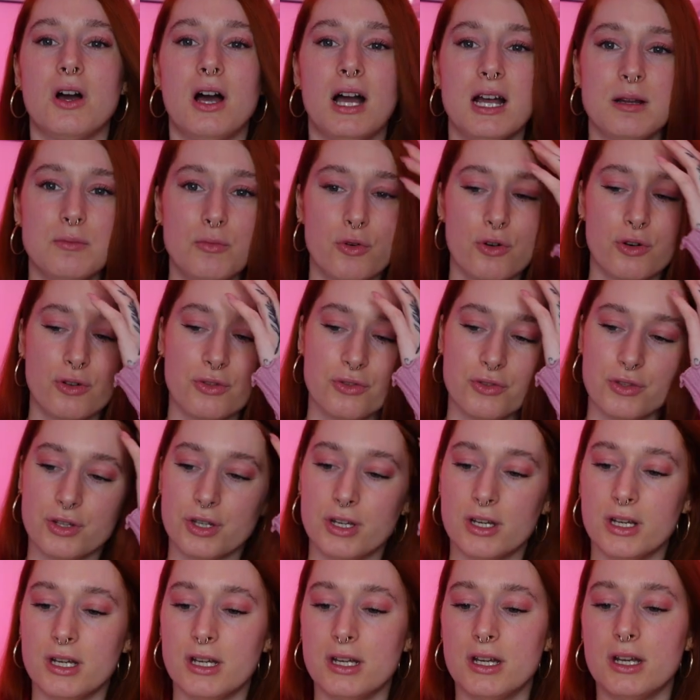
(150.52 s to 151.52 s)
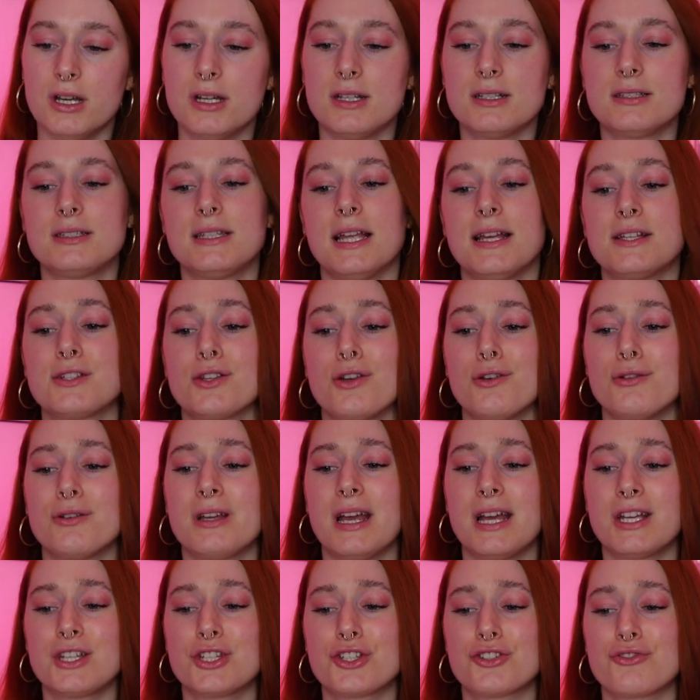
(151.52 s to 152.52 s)
I'm on the
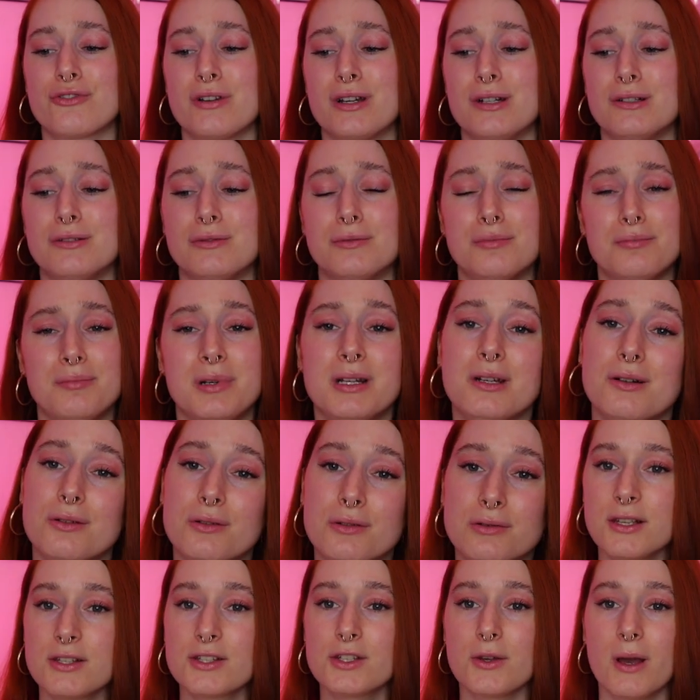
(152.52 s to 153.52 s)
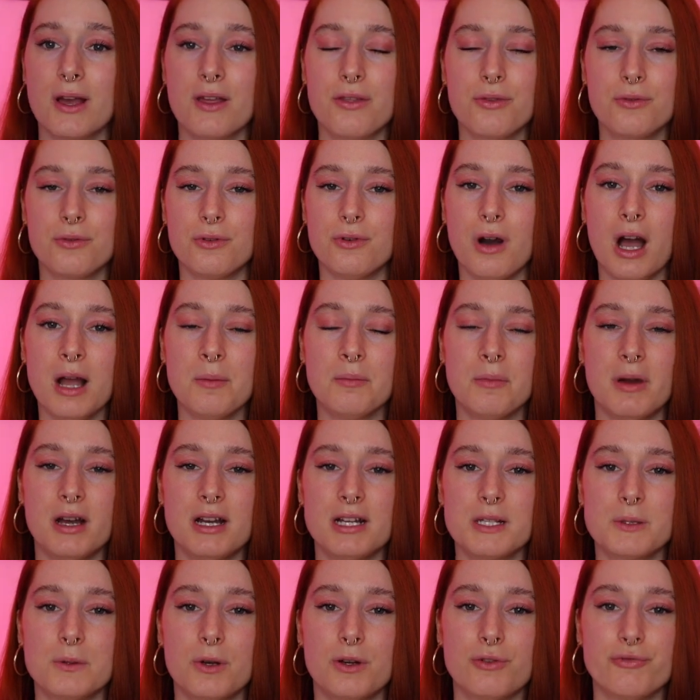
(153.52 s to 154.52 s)
desogestrel pill, so I thought I might
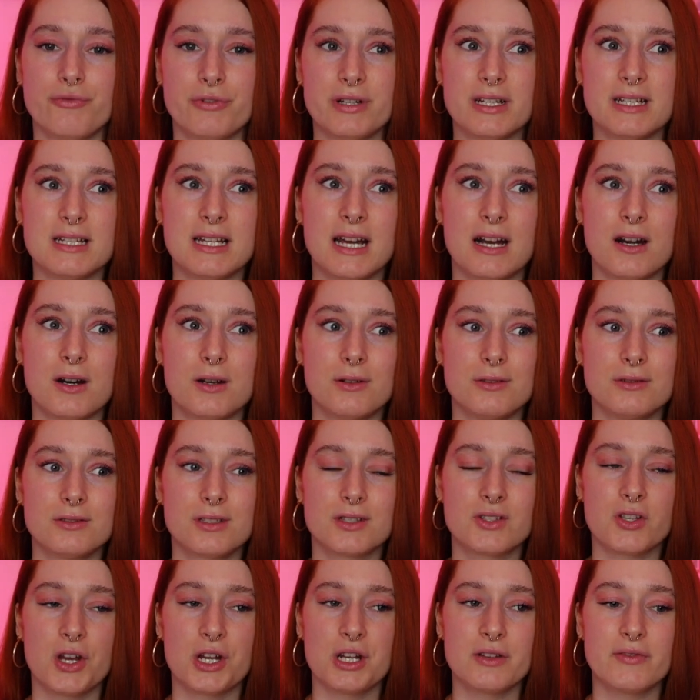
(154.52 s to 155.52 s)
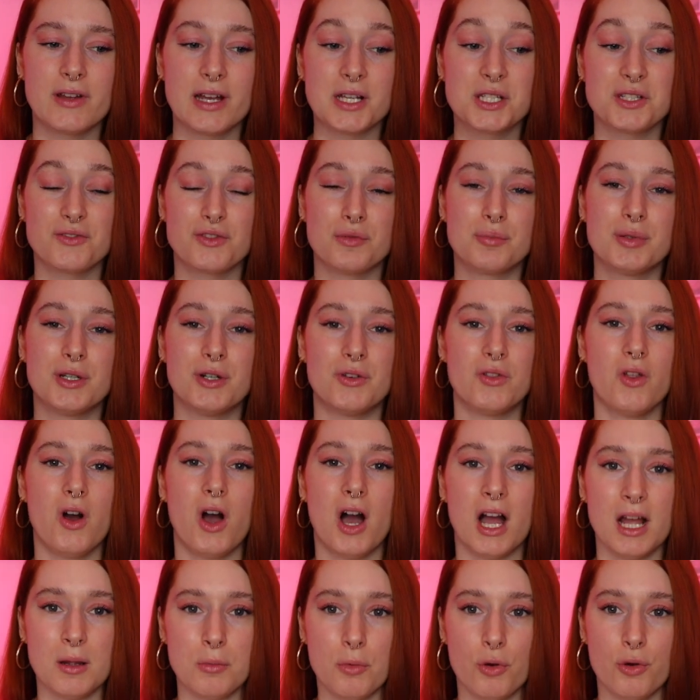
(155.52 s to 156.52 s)
as well read out the side effects of the pill that
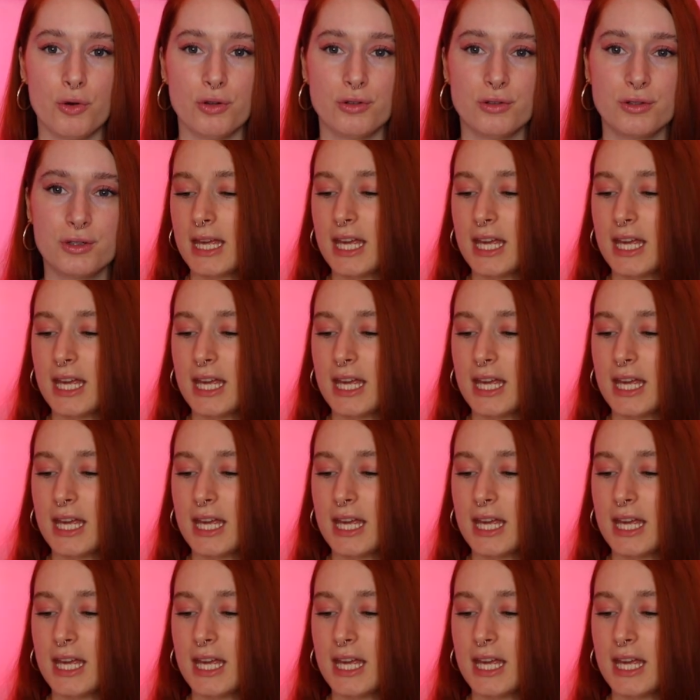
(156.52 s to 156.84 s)
I'm on.